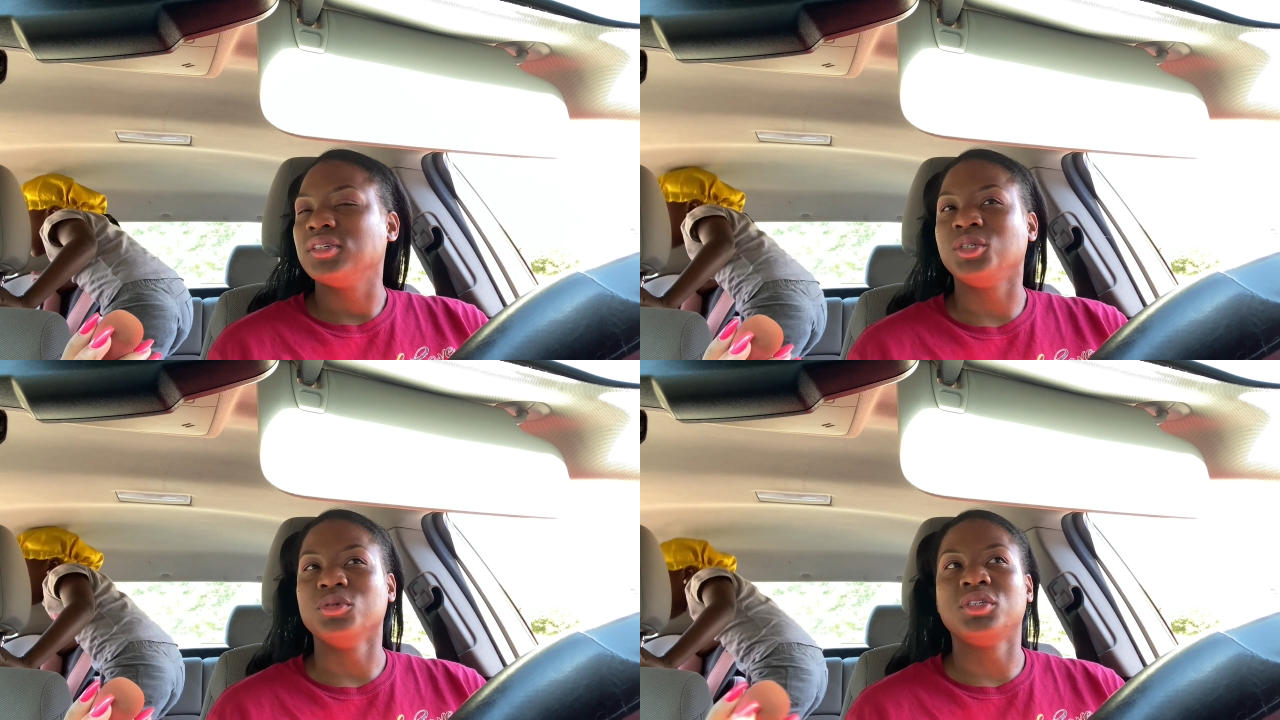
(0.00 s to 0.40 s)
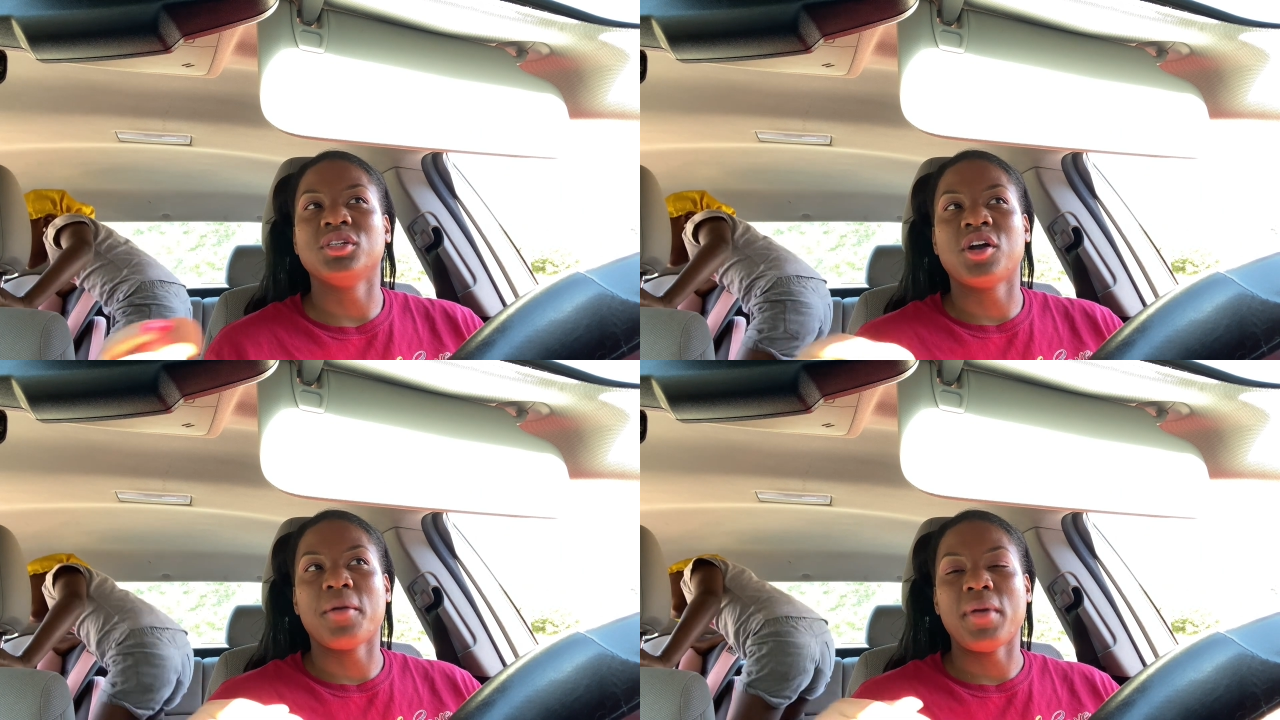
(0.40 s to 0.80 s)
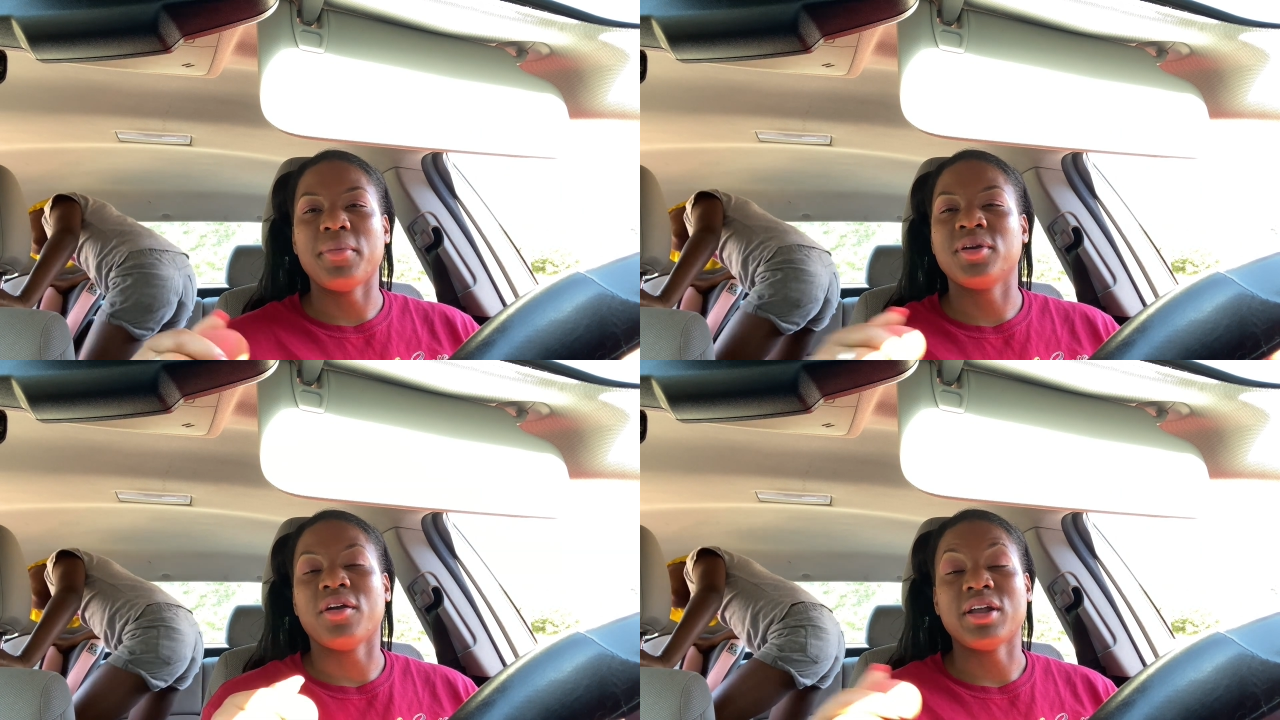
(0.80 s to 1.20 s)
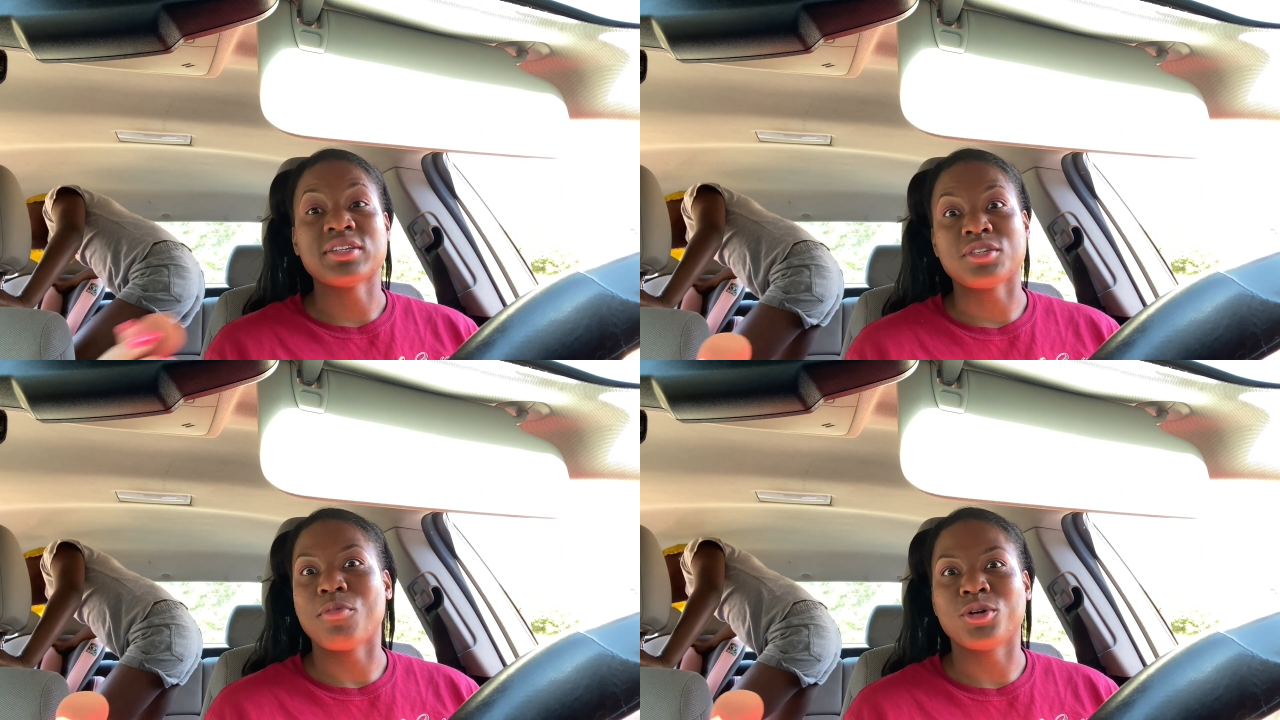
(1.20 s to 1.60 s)
She was still in her baby carrier. That's
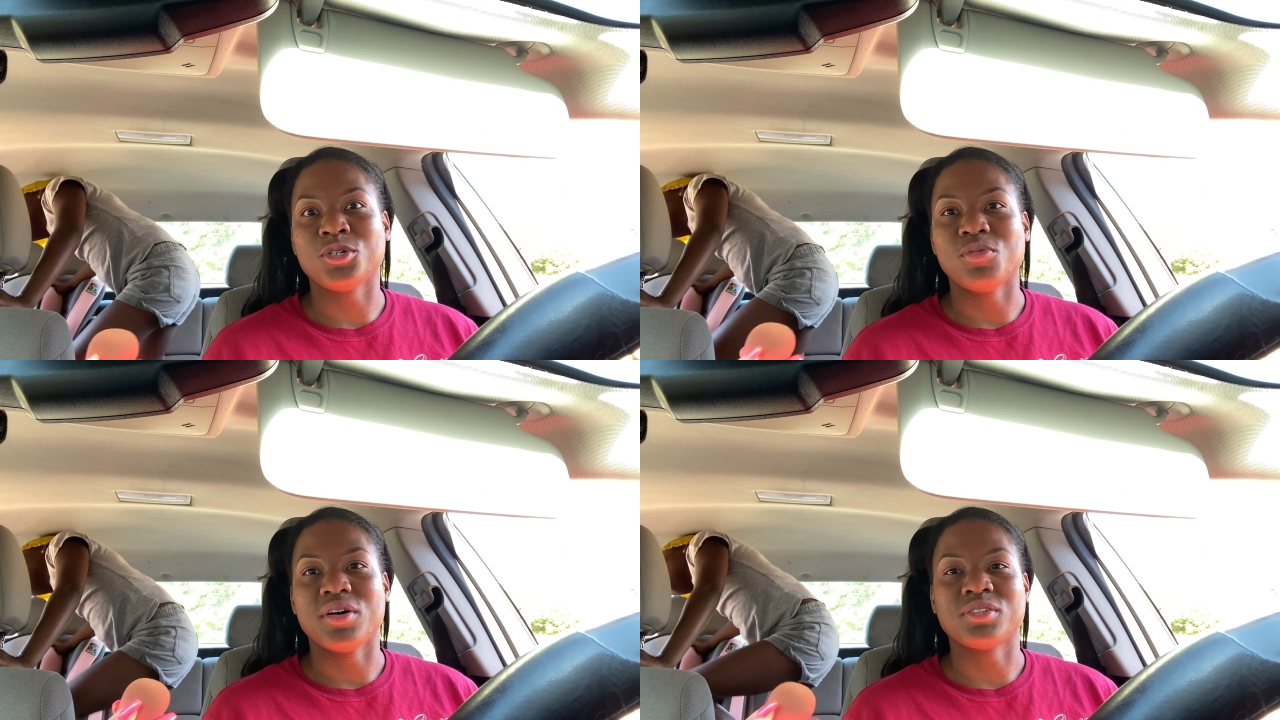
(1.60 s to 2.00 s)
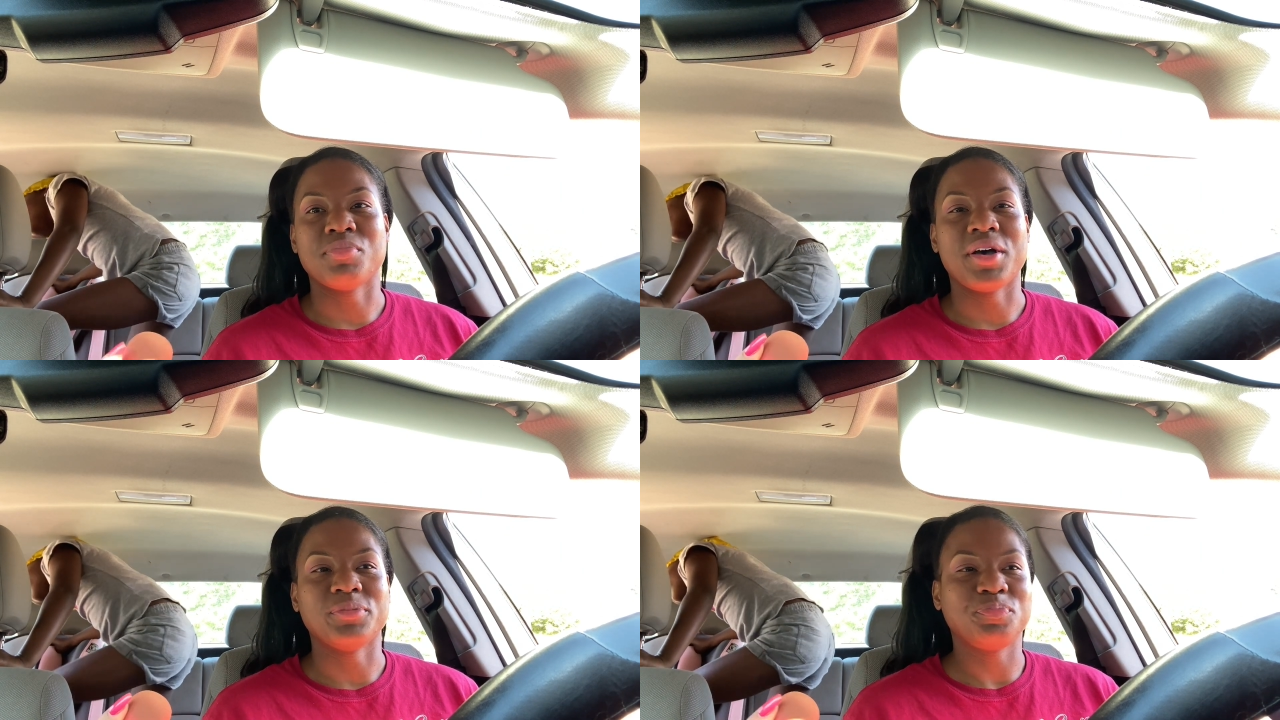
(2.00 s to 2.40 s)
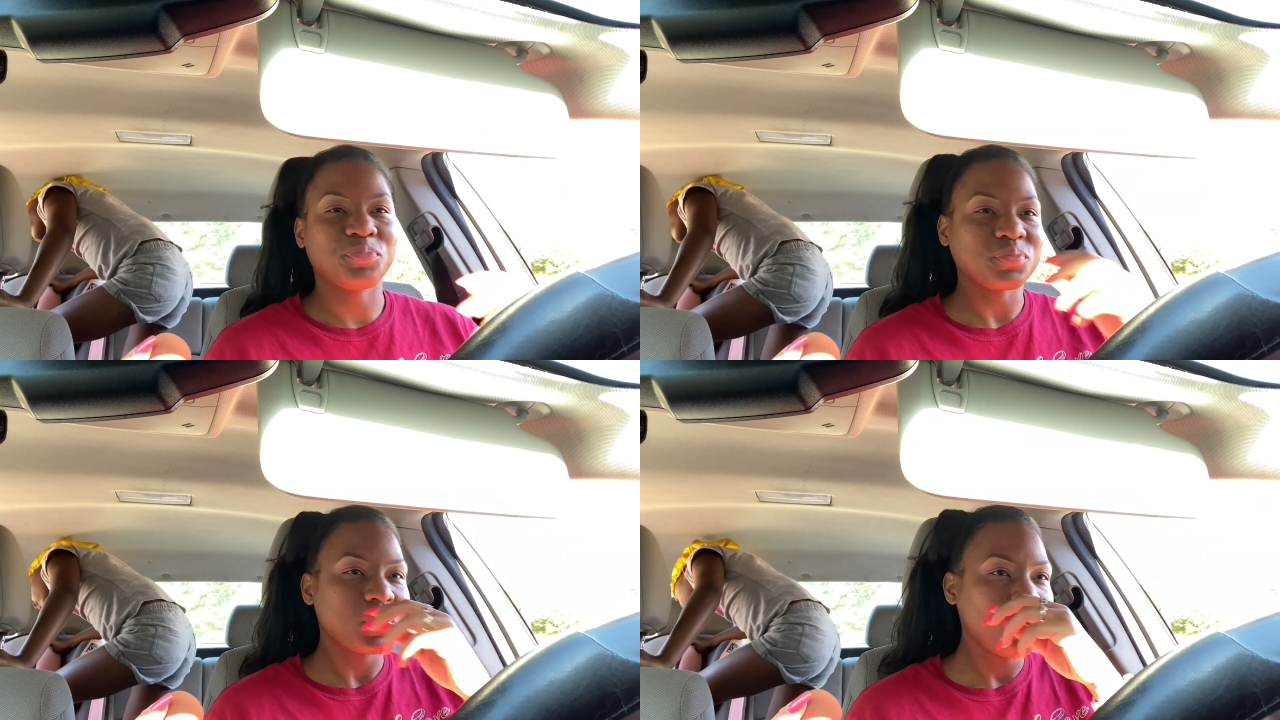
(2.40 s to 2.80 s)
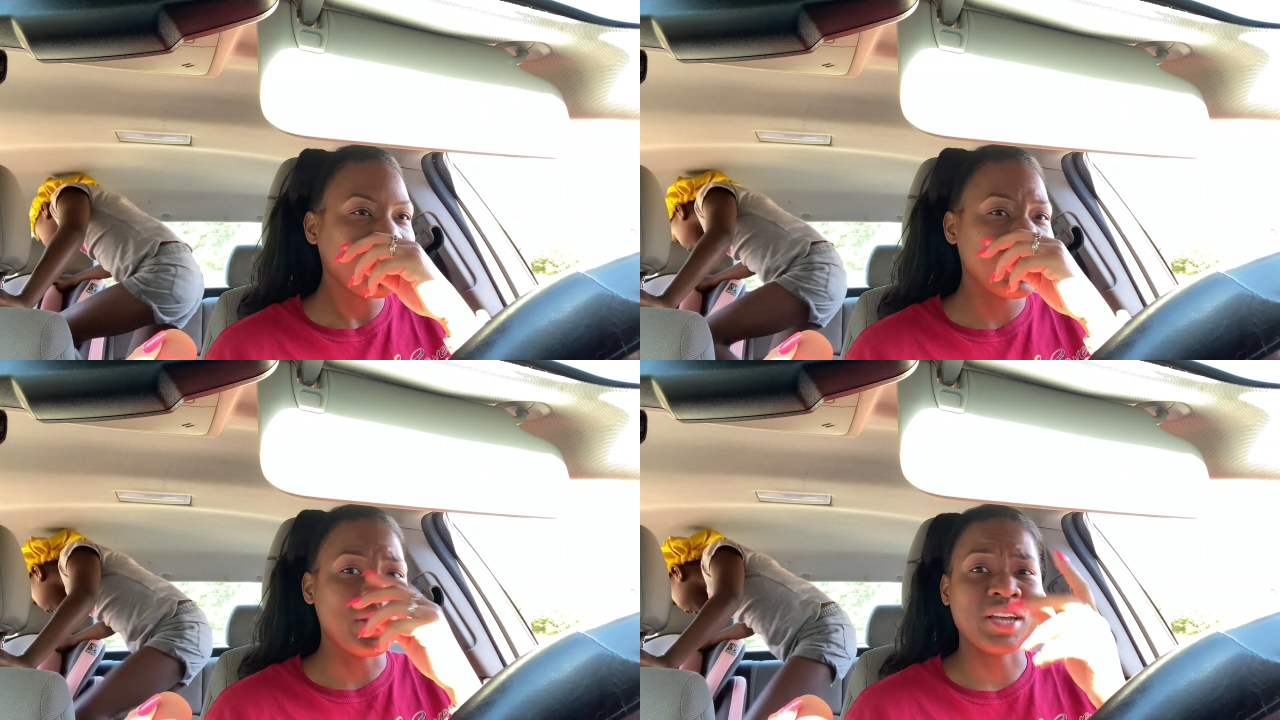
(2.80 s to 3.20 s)
how small she was. But
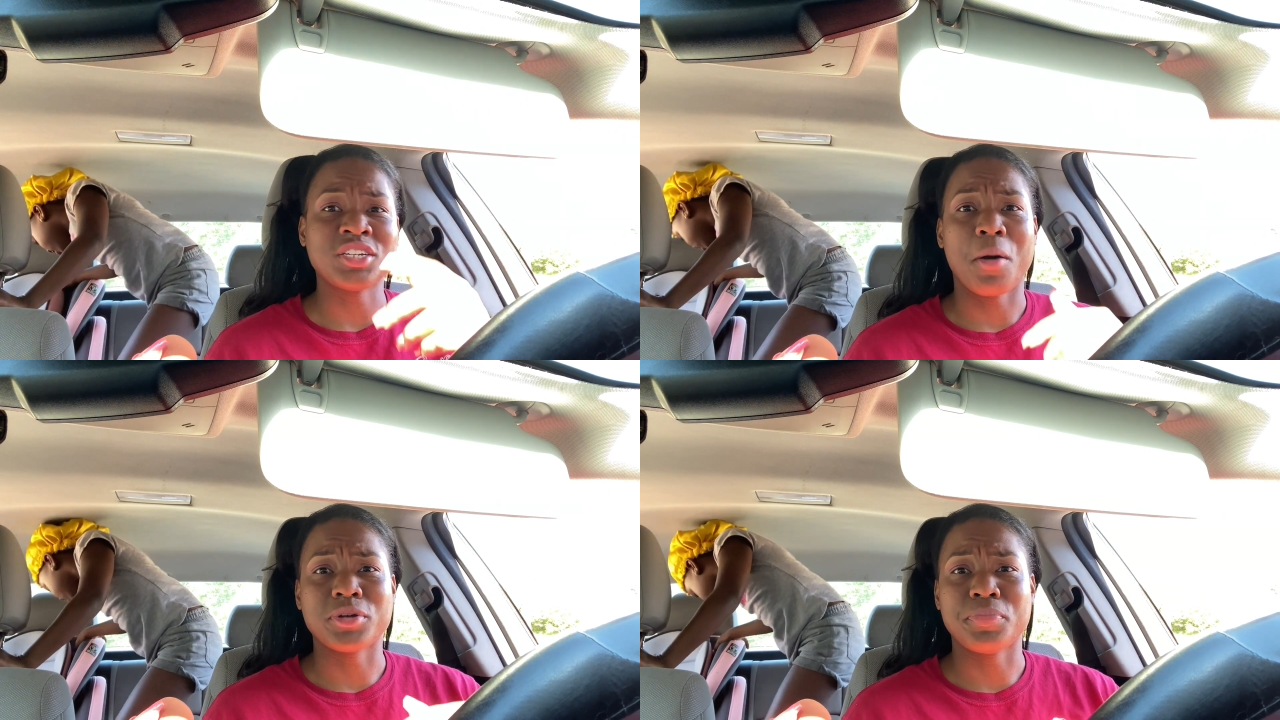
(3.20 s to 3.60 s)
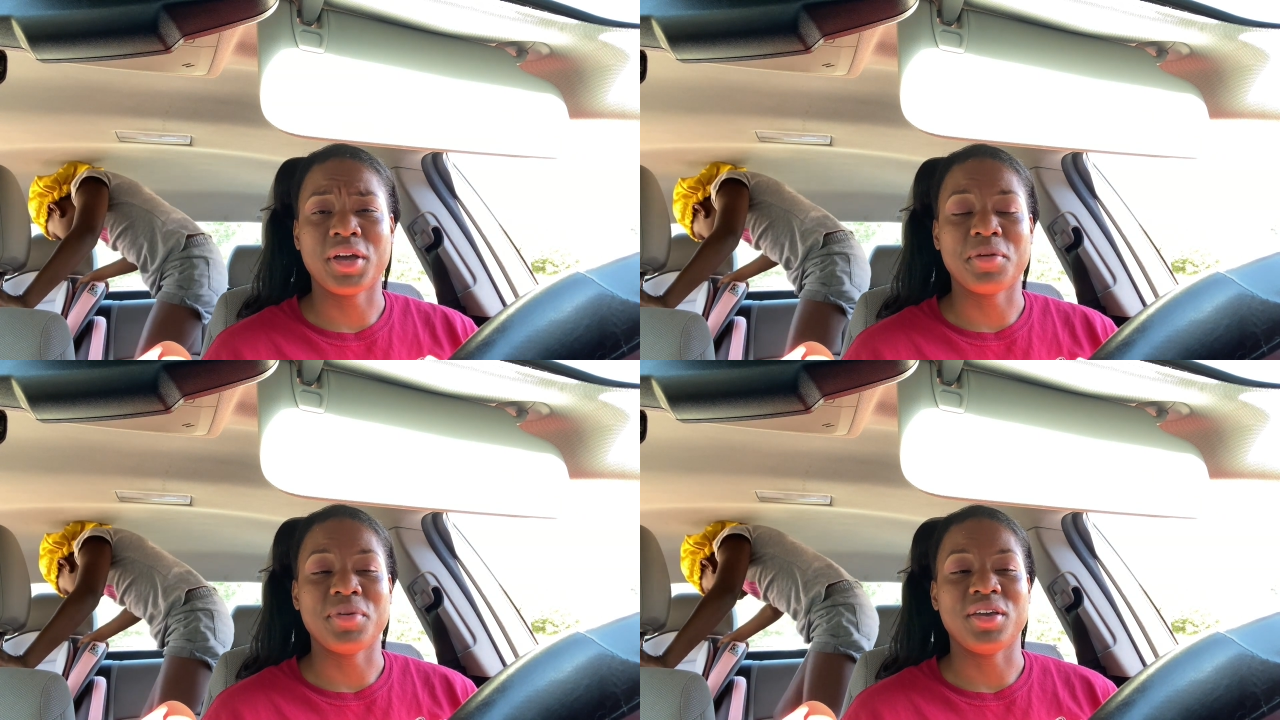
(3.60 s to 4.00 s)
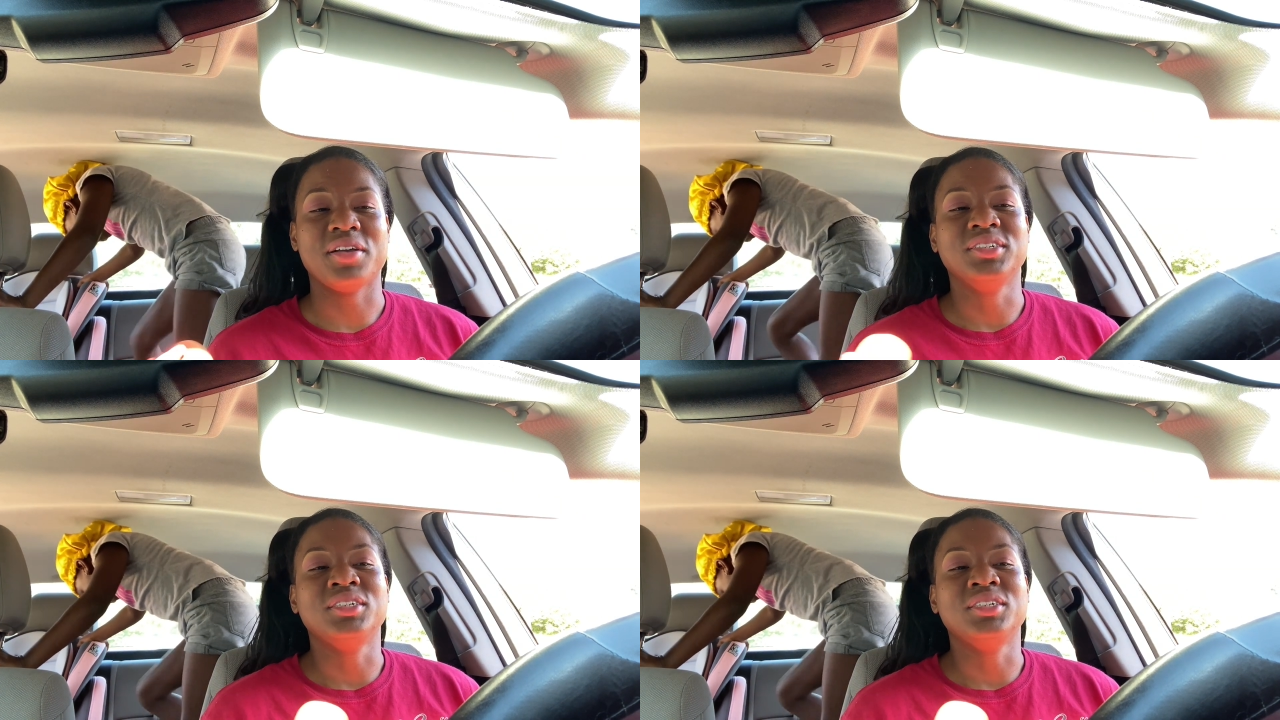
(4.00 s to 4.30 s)
now she's almost bigger than me.